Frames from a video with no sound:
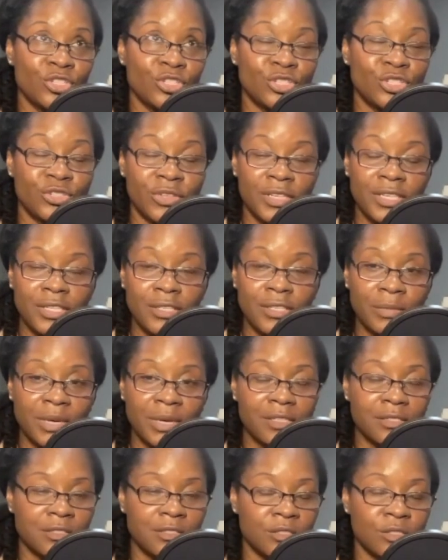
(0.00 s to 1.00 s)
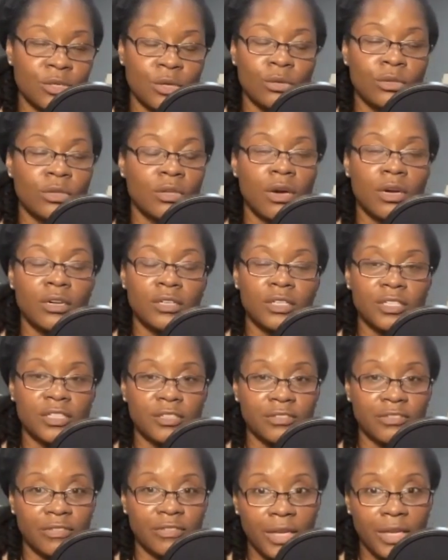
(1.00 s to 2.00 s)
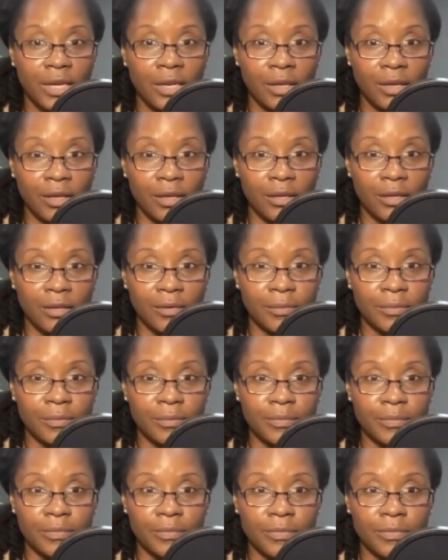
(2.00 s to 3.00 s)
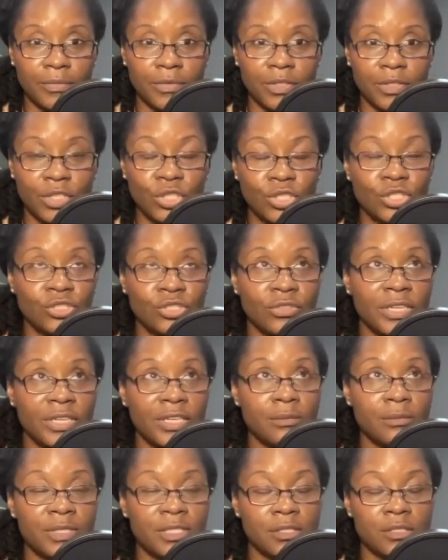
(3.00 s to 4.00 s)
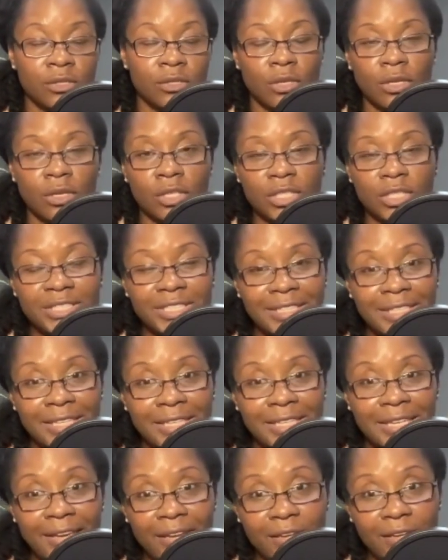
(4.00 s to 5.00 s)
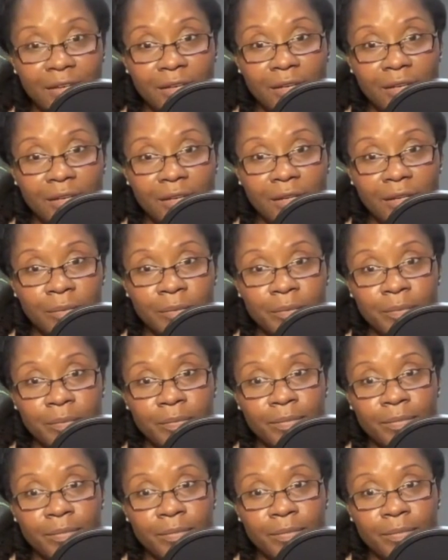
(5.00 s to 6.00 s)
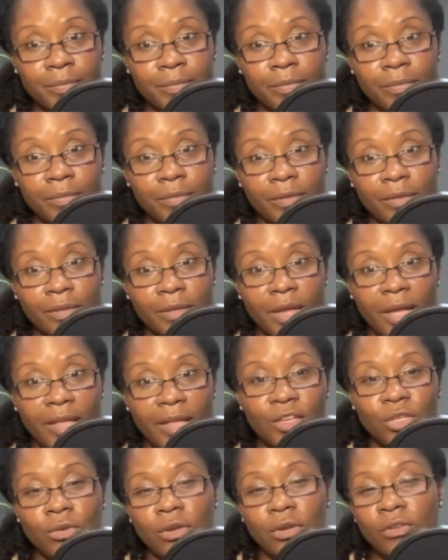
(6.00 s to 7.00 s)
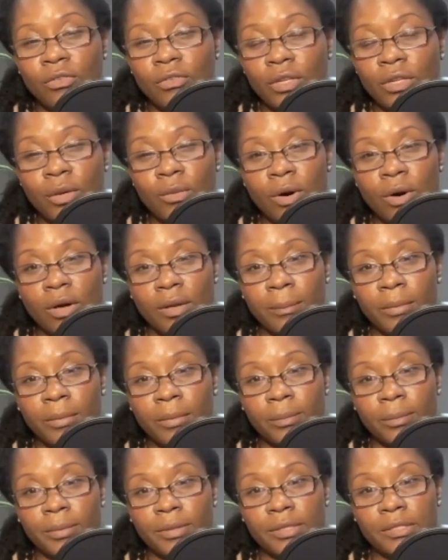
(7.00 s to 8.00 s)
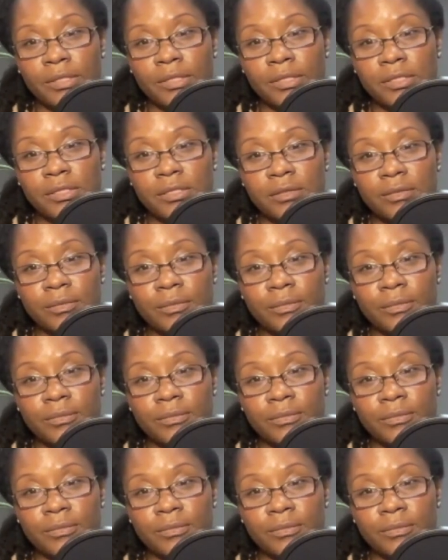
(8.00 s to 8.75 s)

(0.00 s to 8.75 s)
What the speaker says: dream is no longer defeated, your dream is no longer delayed, and that you can really walk in purpose.